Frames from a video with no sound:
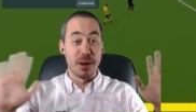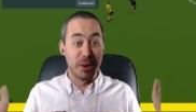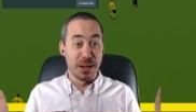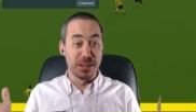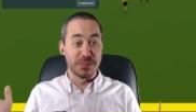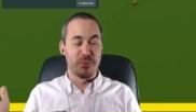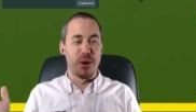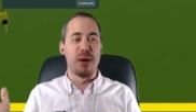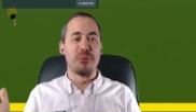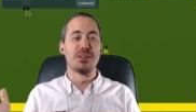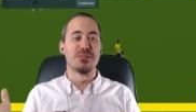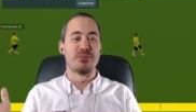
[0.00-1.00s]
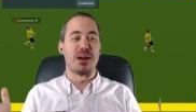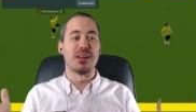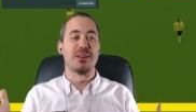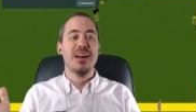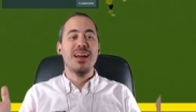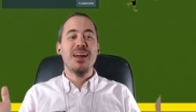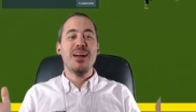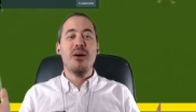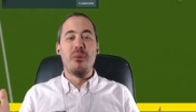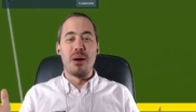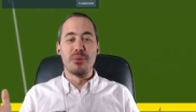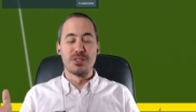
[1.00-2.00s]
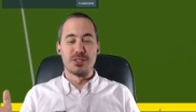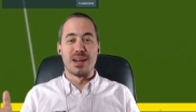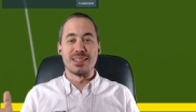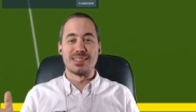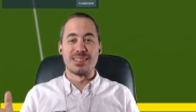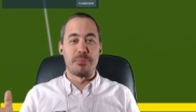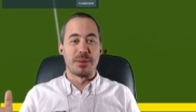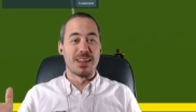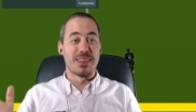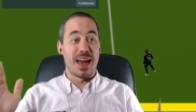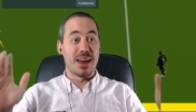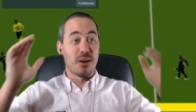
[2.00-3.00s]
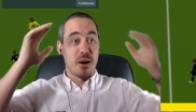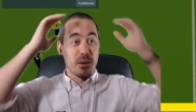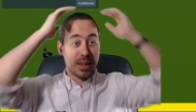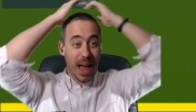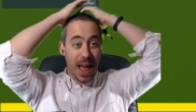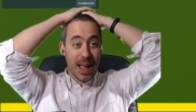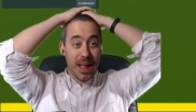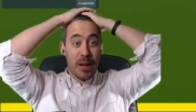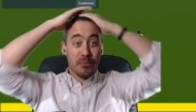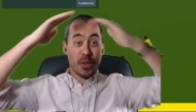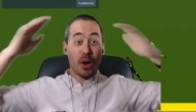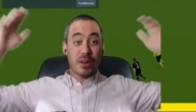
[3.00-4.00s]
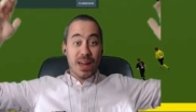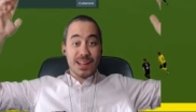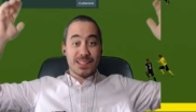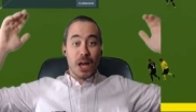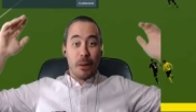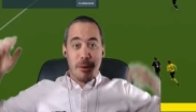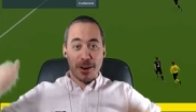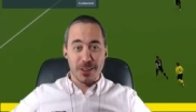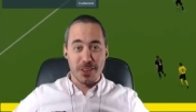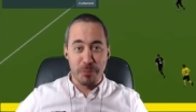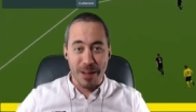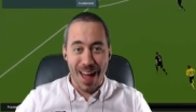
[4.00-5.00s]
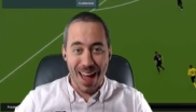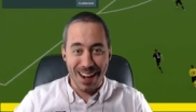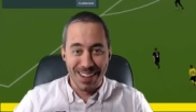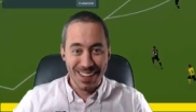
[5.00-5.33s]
What are you doing? Why would you want Why would you not step into that? Okay, okay, it's all part of the plan.